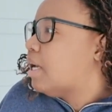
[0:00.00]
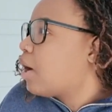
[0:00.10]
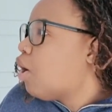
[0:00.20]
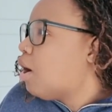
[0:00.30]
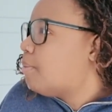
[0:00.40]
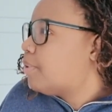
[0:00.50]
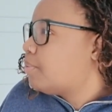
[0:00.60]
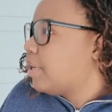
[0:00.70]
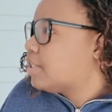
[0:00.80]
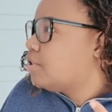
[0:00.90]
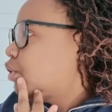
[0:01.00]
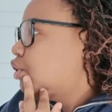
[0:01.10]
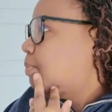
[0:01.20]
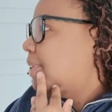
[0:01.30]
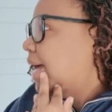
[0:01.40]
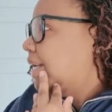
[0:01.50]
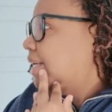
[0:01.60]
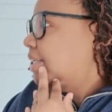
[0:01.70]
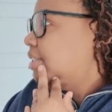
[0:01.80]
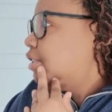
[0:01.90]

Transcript: caught up with work. So also planning